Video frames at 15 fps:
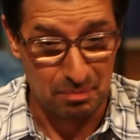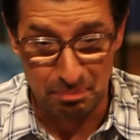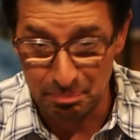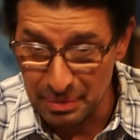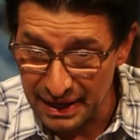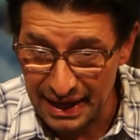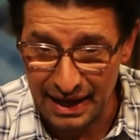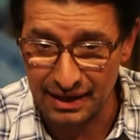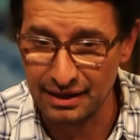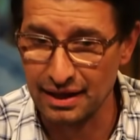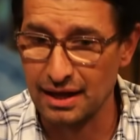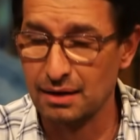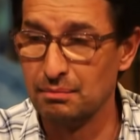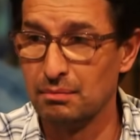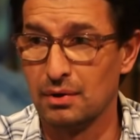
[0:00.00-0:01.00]

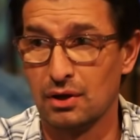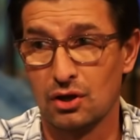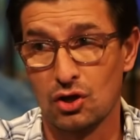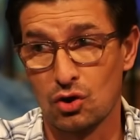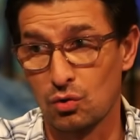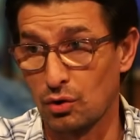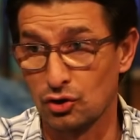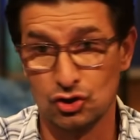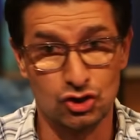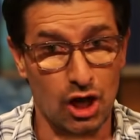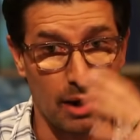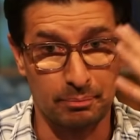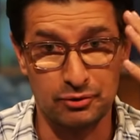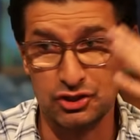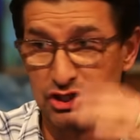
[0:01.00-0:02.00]
BLM,
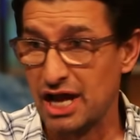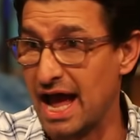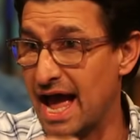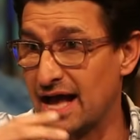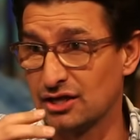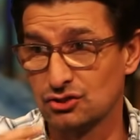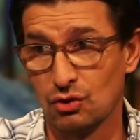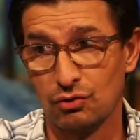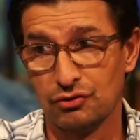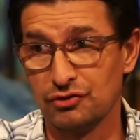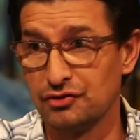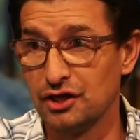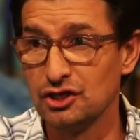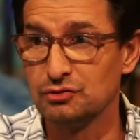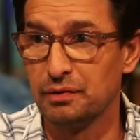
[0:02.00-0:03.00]
CHOP, CHAZ, all the
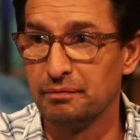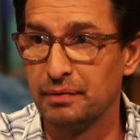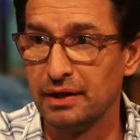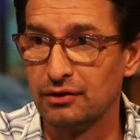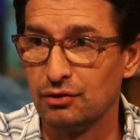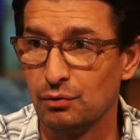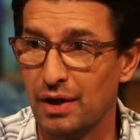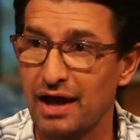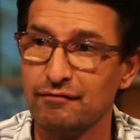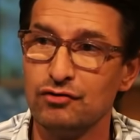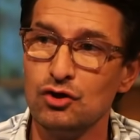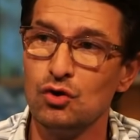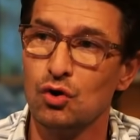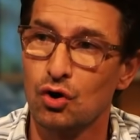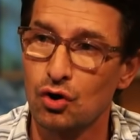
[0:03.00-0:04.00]
things we've been through, have you